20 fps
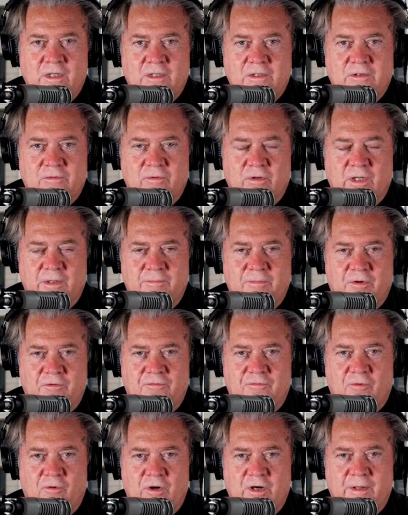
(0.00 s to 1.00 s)
to really put
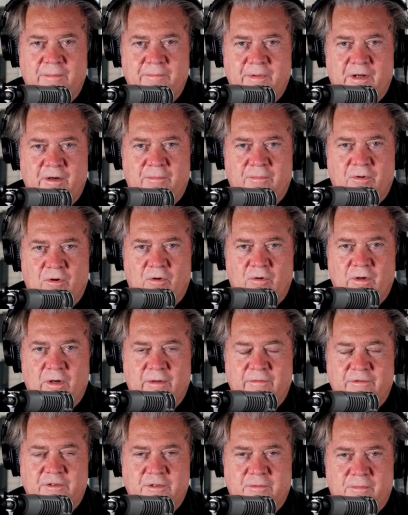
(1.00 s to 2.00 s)
forward a better program
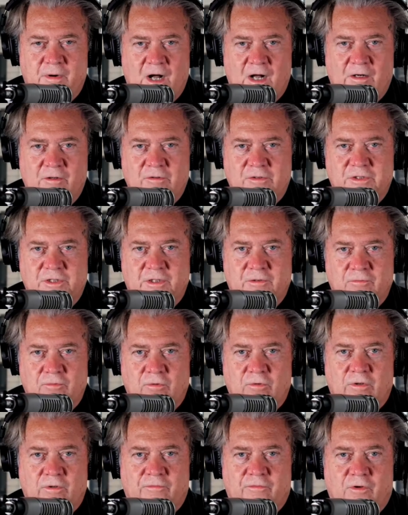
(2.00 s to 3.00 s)
of a democracy,
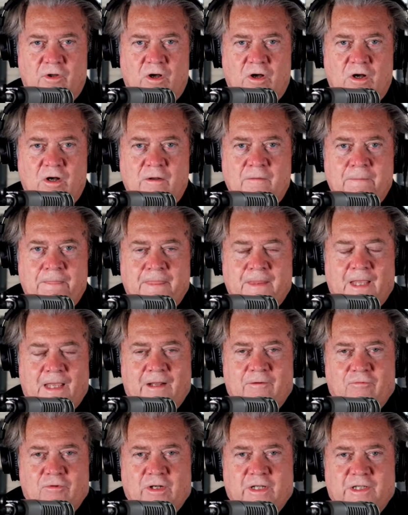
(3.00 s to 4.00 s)
rule of law,
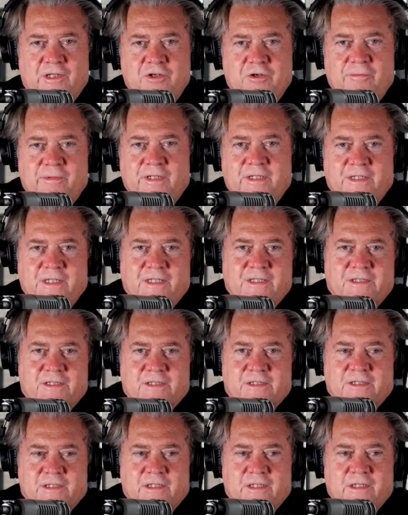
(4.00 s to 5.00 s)
and really human
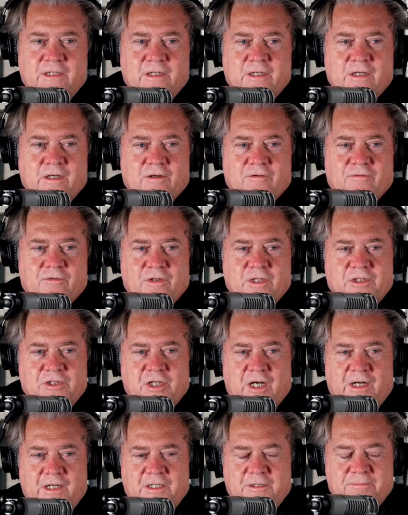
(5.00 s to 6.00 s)
decency for the
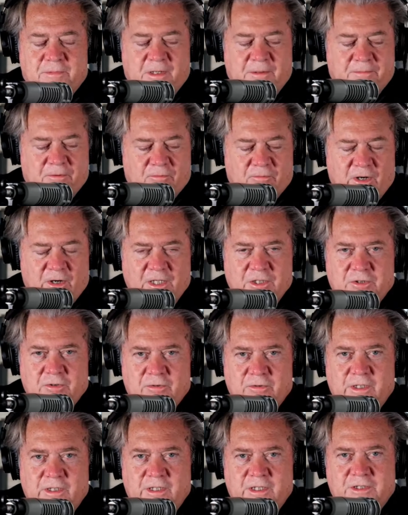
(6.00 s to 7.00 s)
Chinese people. Rachel,
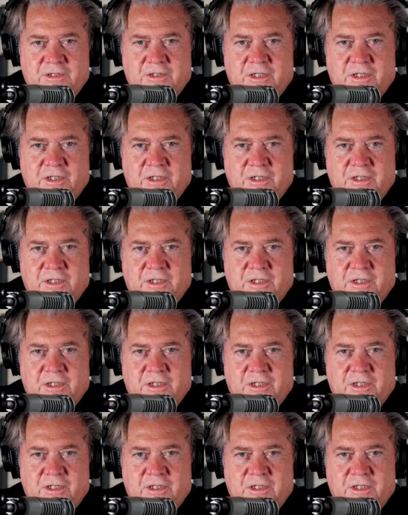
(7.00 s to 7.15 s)
you did